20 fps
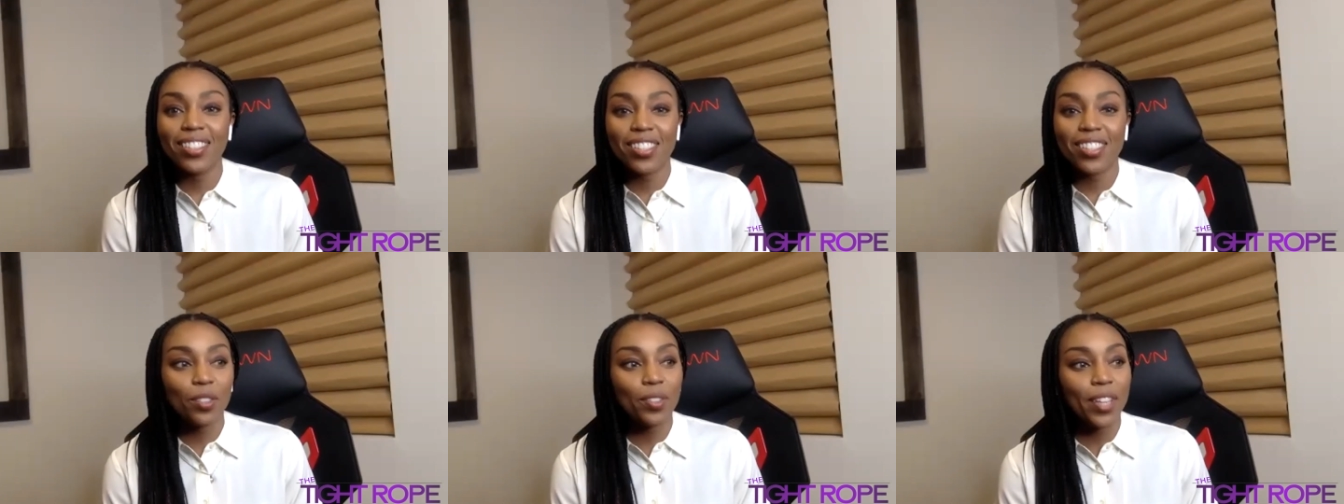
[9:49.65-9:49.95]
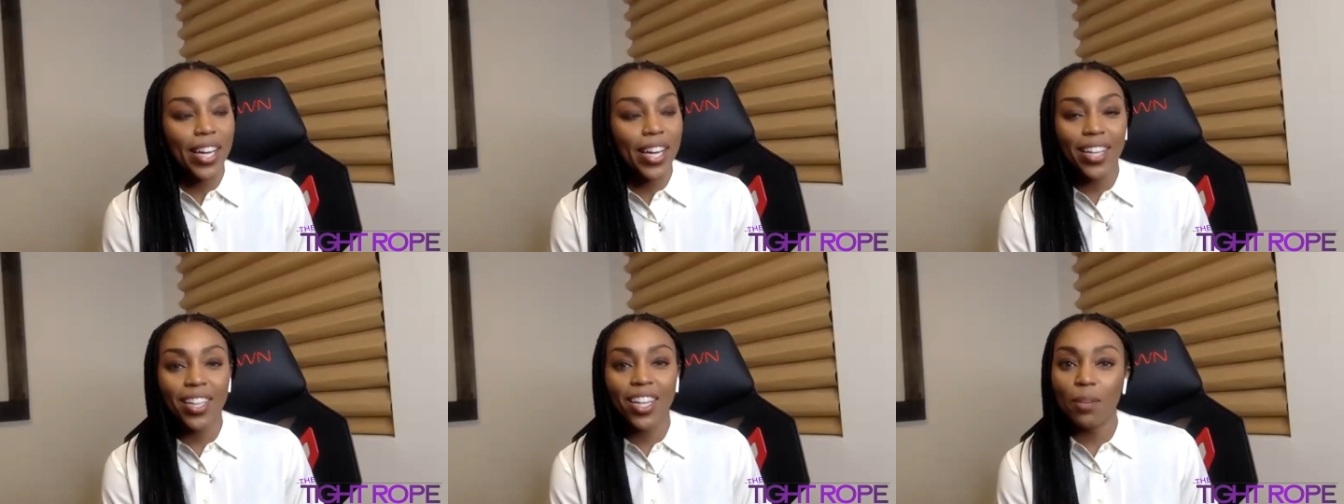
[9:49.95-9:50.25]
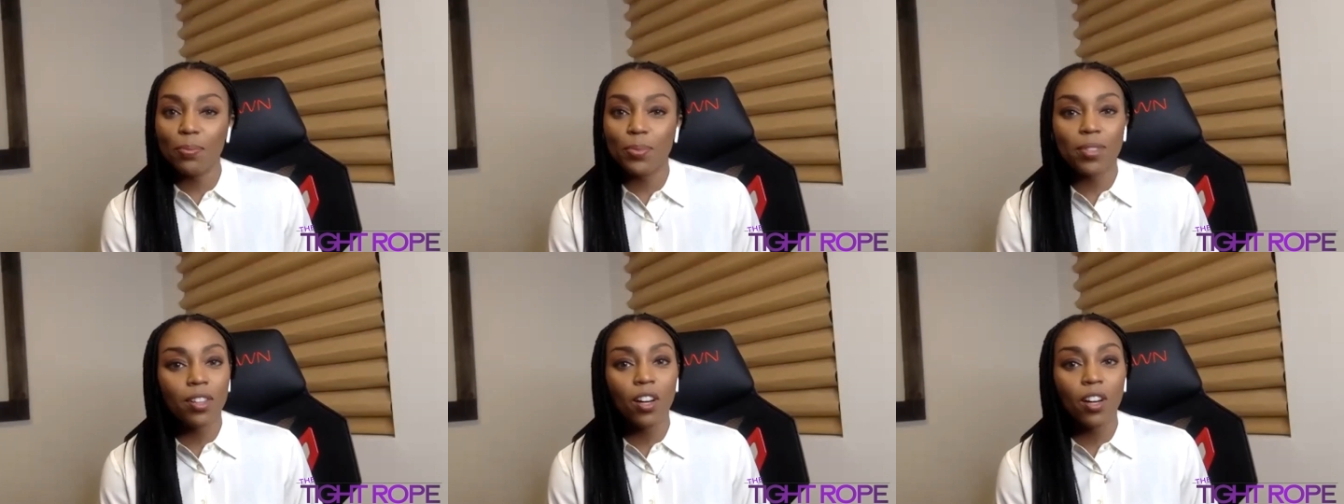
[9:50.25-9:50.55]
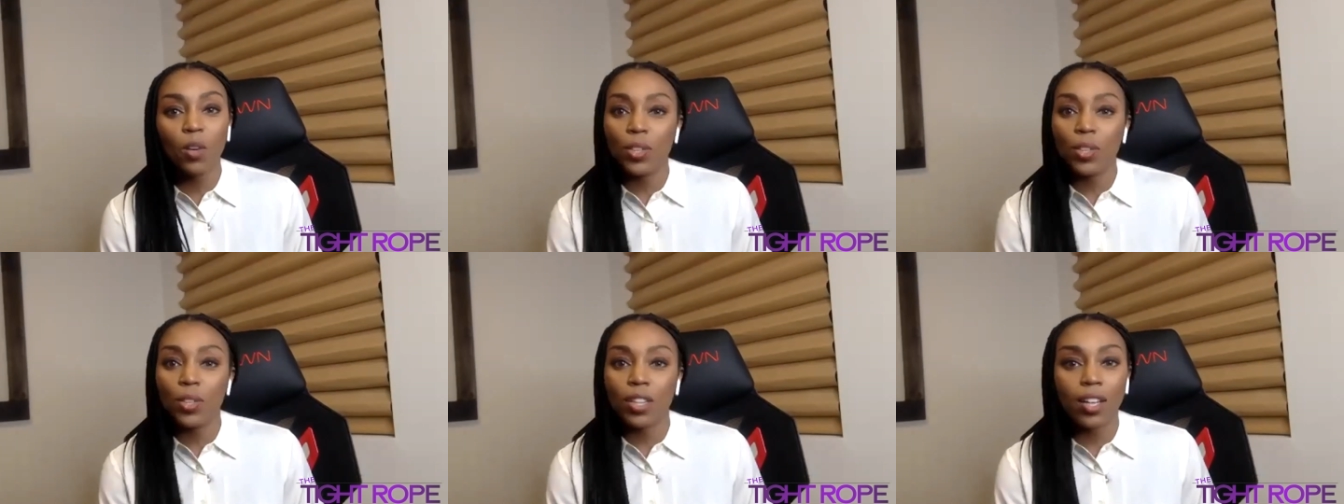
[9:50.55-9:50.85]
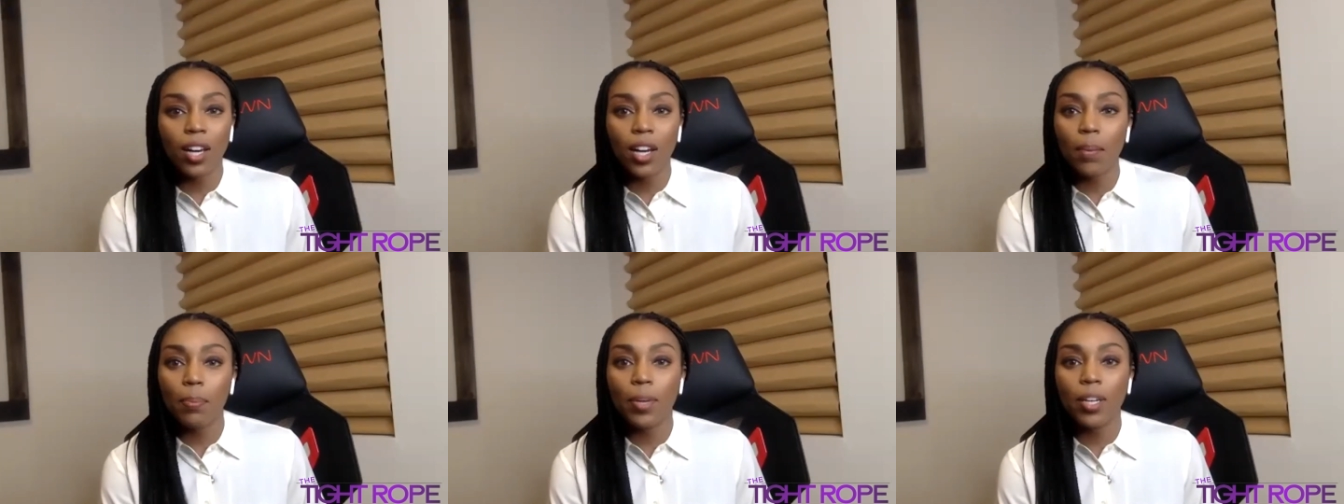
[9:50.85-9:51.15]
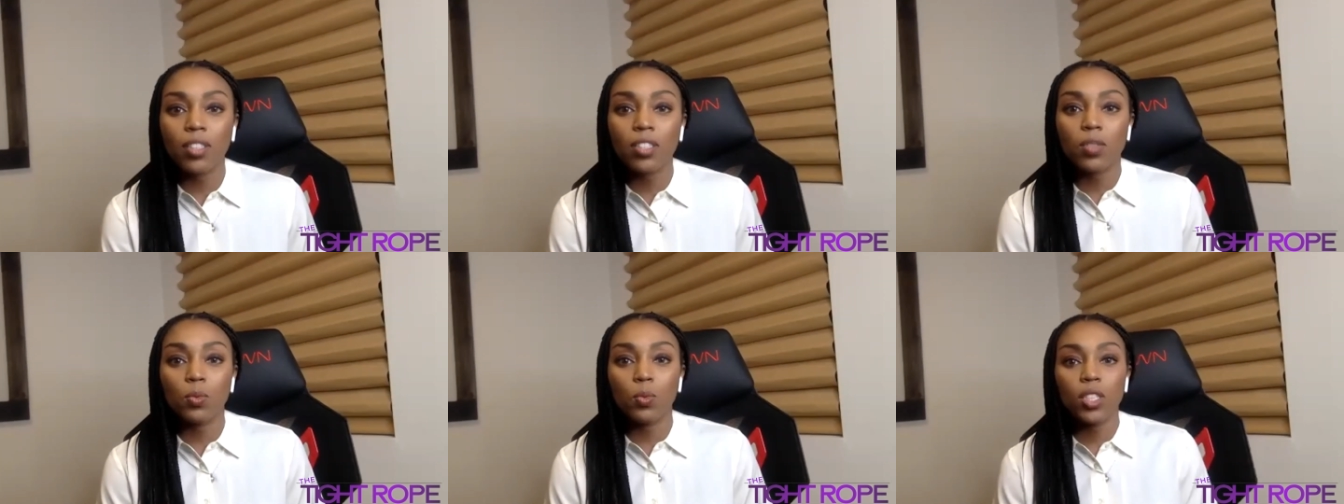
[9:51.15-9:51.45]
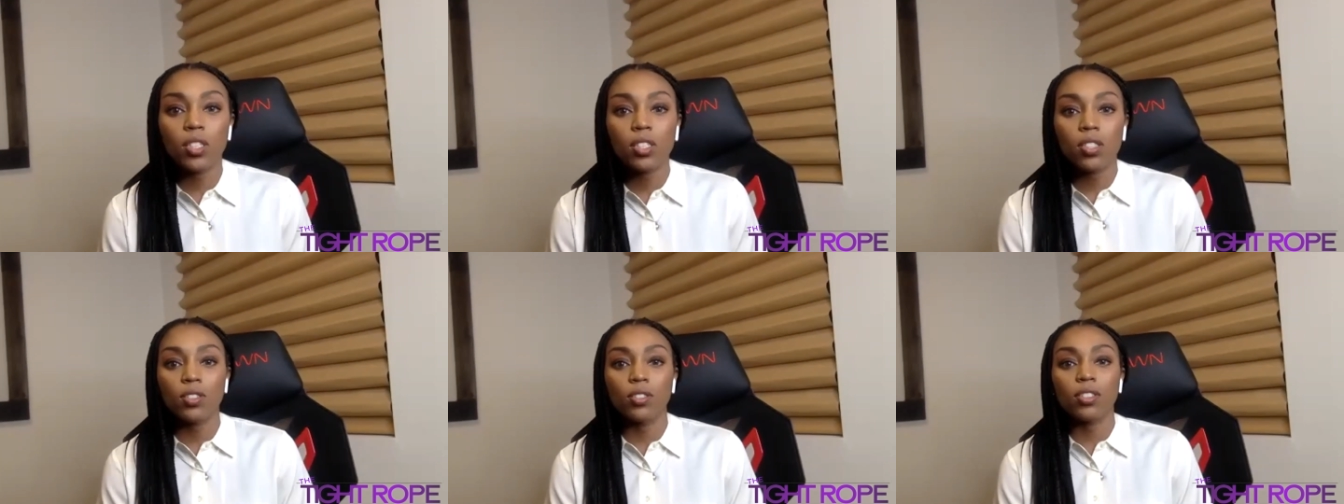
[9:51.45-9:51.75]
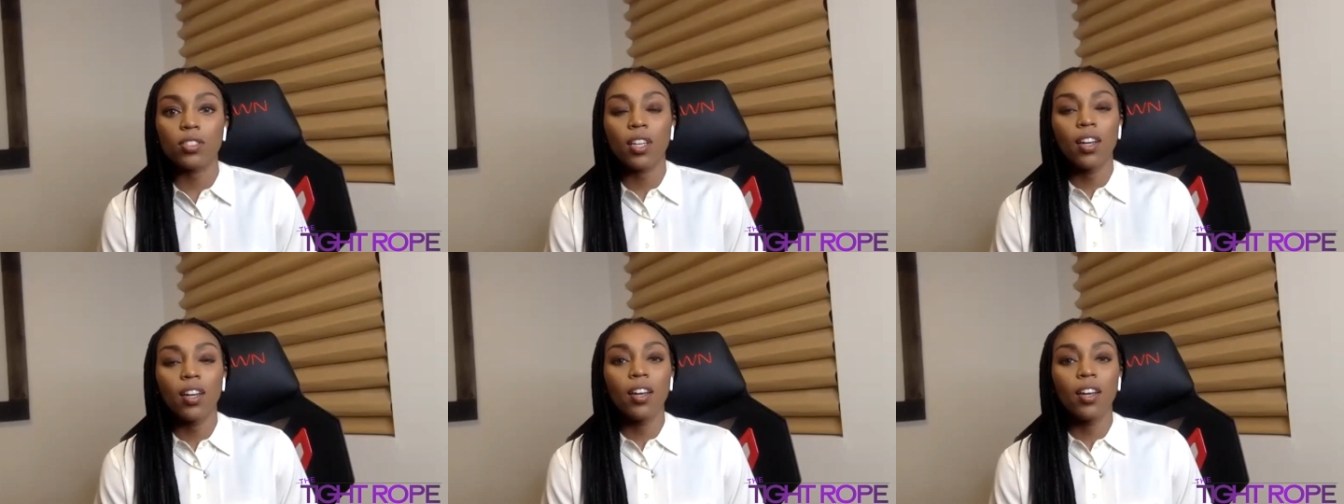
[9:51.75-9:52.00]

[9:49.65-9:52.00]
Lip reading: So that comes along with a lot of bells and whistles.